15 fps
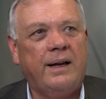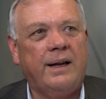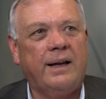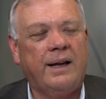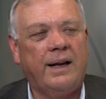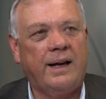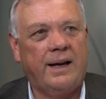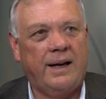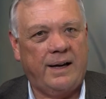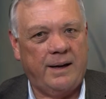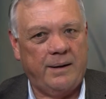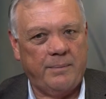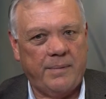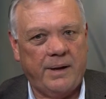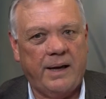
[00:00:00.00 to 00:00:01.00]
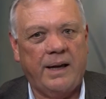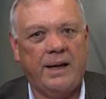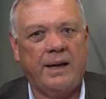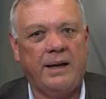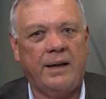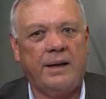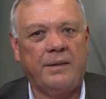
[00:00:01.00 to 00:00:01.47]

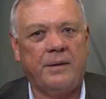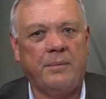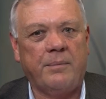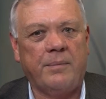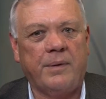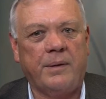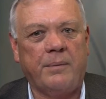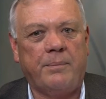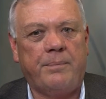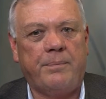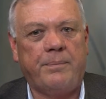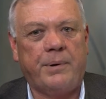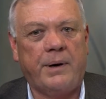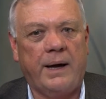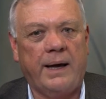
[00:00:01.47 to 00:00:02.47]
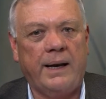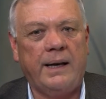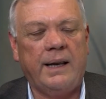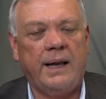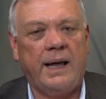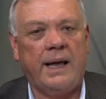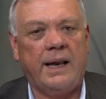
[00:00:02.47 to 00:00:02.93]
the brand
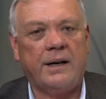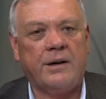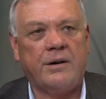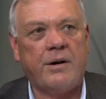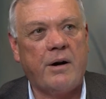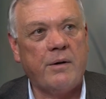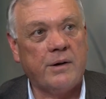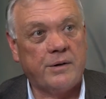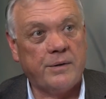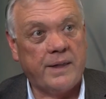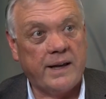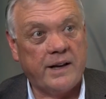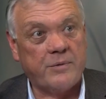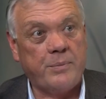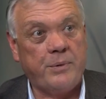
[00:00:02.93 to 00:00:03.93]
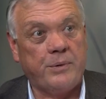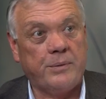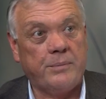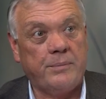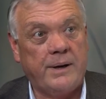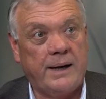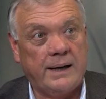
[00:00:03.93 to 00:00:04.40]
and grow into the
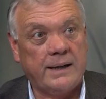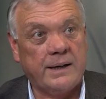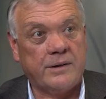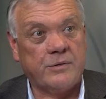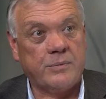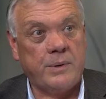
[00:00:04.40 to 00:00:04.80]
export market as